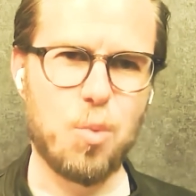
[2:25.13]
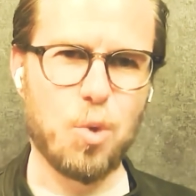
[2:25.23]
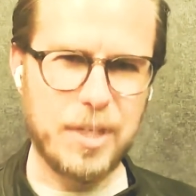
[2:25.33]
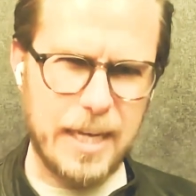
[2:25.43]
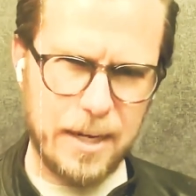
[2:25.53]

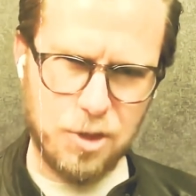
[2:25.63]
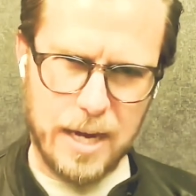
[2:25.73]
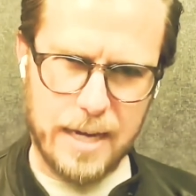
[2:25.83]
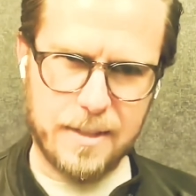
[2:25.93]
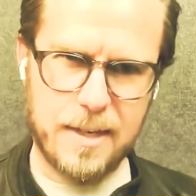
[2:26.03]
where
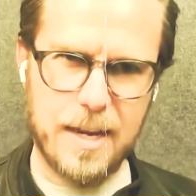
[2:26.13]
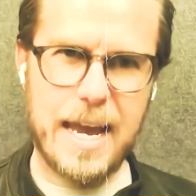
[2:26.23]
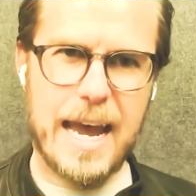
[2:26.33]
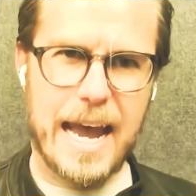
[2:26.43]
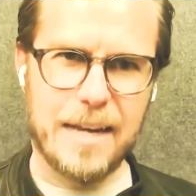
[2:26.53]
DHS
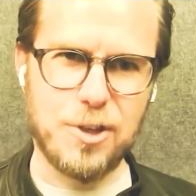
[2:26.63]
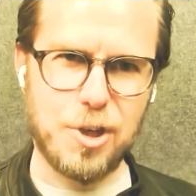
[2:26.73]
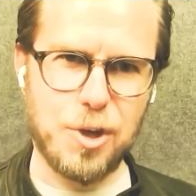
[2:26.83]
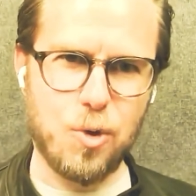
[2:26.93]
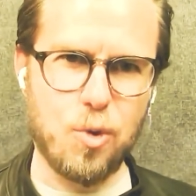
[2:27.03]
had to
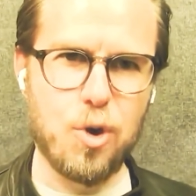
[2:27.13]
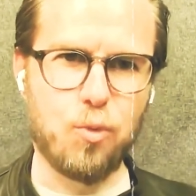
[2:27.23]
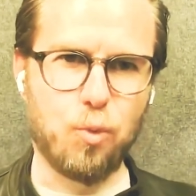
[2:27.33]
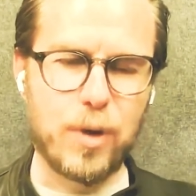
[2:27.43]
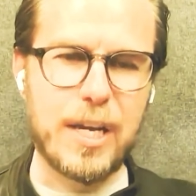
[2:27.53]
do
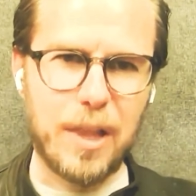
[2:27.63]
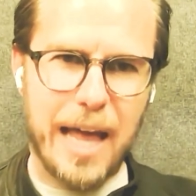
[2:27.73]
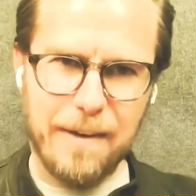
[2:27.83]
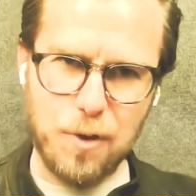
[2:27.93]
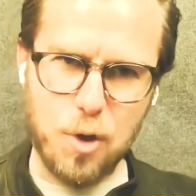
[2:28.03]
real
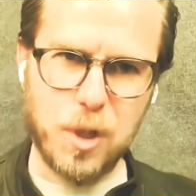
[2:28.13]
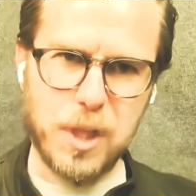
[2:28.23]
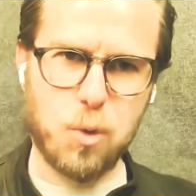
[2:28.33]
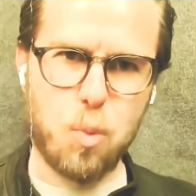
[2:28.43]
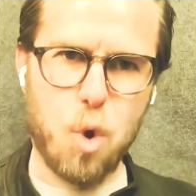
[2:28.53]
life
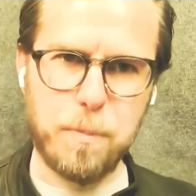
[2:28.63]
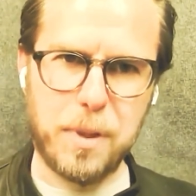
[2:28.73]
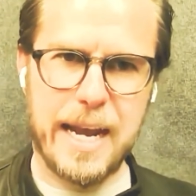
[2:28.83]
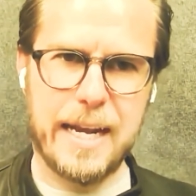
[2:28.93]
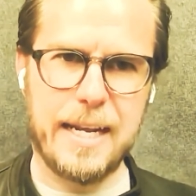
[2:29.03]
nuclear war
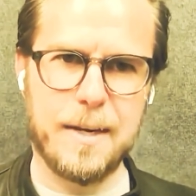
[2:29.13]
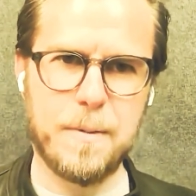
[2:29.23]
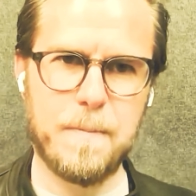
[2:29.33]
planning